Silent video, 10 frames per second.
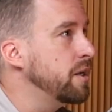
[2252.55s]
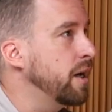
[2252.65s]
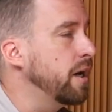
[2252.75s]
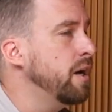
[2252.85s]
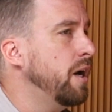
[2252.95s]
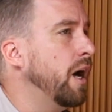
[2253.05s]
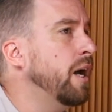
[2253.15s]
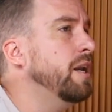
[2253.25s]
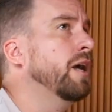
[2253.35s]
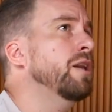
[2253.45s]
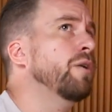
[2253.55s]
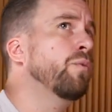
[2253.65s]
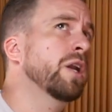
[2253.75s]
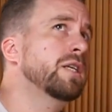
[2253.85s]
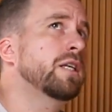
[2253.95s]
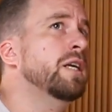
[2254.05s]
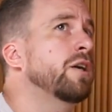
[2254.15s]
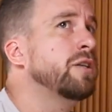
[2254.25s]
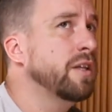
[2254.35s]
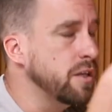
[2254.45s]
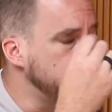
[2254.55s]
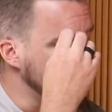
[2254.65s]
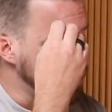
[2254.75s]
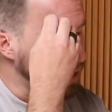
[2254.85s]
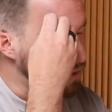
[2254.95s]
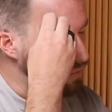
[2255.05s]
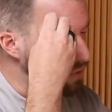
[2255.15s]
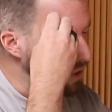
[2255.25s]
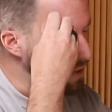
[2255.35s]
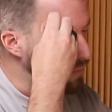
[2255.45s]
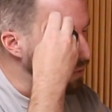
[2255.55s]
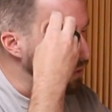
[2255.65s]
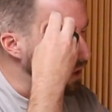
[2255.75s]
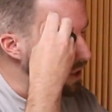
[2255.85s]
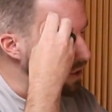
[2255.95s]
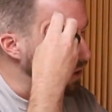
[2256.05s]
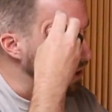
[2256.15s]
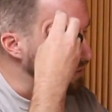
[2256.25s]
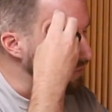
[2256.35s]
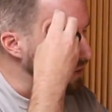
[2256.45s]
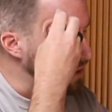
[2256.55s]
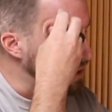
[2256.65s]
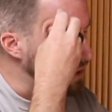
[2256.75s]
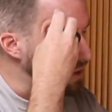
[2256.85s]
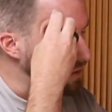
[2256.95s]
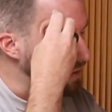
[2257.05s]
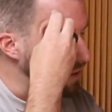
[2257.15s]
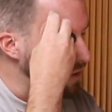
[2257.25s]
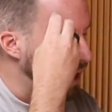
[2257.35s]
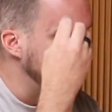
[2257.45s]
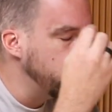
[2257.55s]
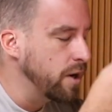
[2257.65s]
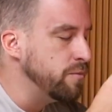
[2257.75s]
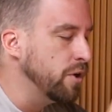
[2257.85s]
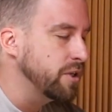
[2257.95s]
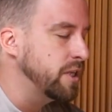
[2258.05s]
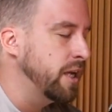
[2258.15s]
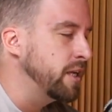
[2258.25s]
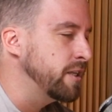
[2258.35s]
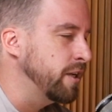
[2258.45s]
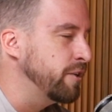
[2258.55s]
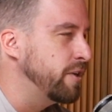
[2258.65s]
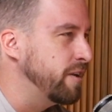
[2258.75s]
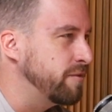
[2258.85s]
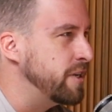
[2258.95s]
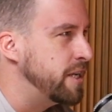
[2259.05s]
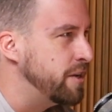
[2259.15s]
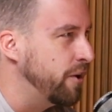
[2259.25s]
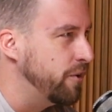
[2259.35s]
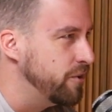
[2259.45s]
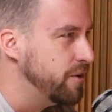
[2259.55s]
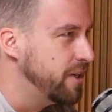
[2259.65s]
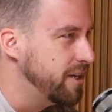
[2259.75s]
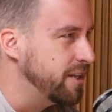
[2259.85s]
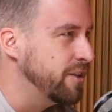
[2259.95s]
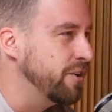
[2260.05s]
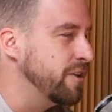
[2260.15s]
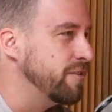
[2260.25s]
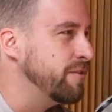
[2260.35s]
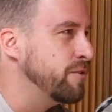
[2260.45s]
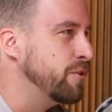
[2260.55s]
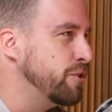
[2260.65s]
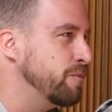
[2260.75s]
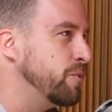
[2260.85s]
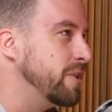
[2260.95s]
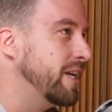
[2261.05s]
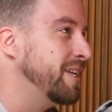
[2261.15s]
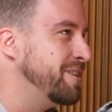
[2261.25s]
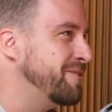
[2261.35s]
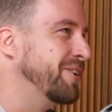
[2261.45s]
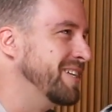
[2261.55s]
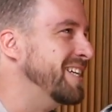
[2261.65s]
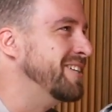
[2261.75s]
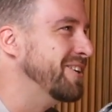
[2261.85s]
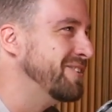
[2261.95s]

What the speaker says: Yeah. And when I say ego death, it's really important, what I'm not saying is I don't have an ego. If you're a human with a head, you've got an ego.